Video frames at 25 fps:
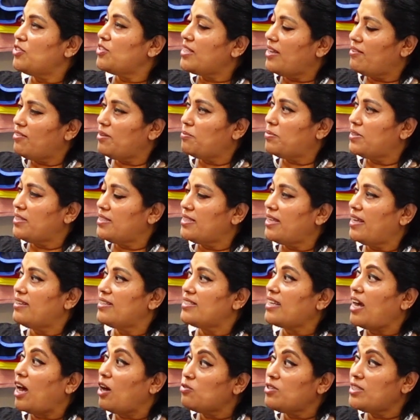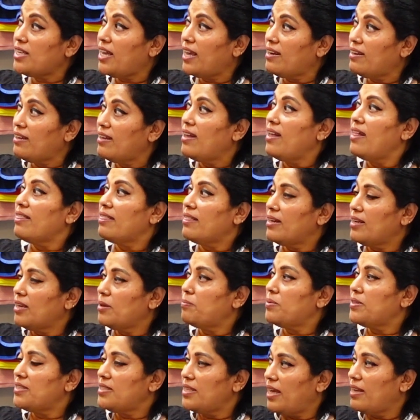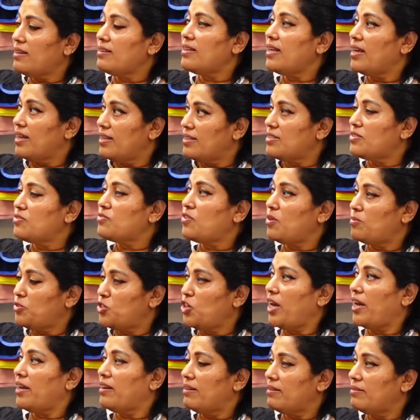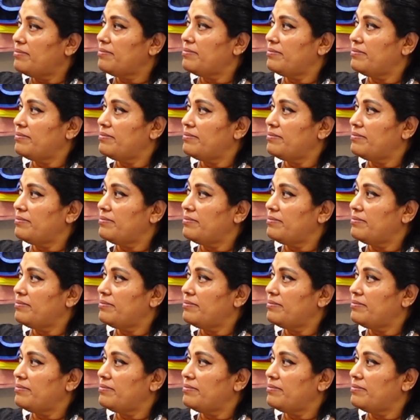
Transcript: to 70% is outside, 30% is from China.